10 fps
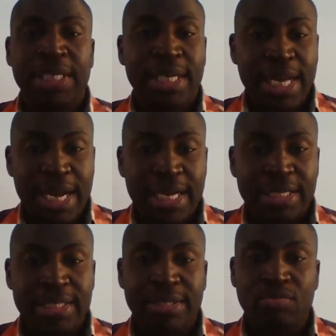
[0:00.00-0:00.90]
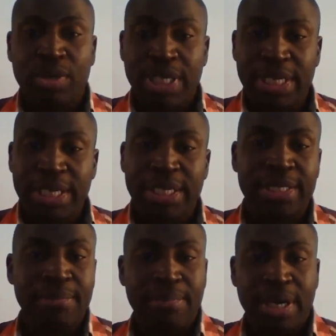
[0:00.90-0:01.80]
the kaizen really
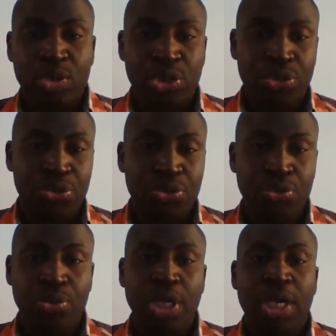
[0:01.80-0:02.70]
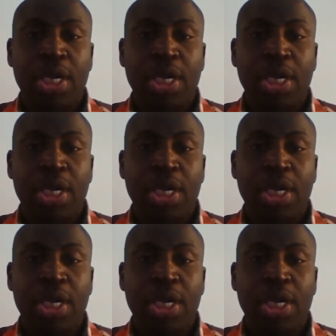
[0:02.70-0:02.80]
it's about you.